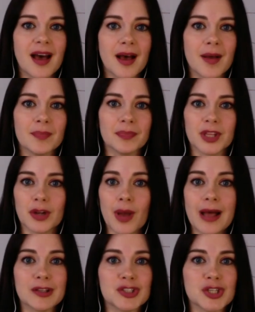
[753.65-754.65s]

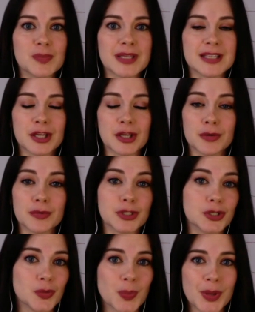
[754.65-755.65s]

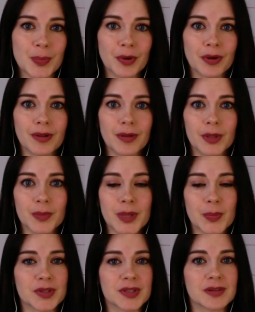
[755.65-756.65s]
LGBTQ2 people
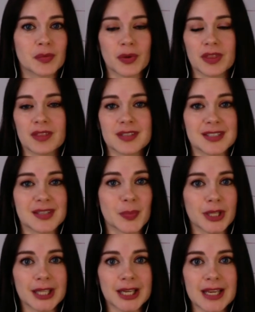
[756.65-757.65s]
with
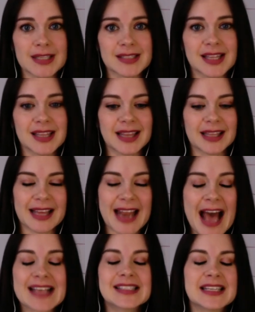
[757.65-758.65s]
disabilities. Like,
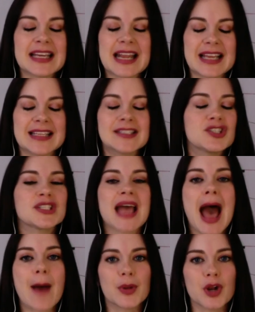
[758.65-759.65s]
it has to, it doesn't just
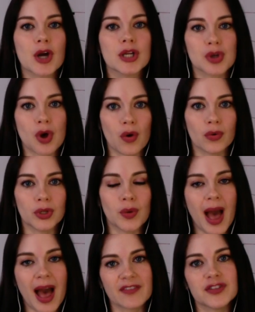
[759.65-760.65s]
happen on its own.
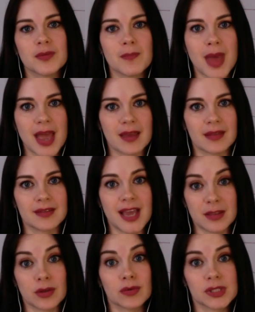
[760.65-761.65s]
You have to
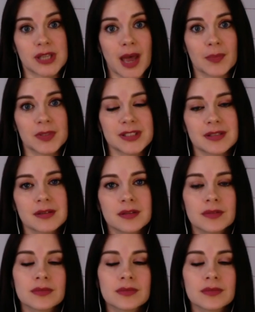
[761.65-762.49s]
take those steps.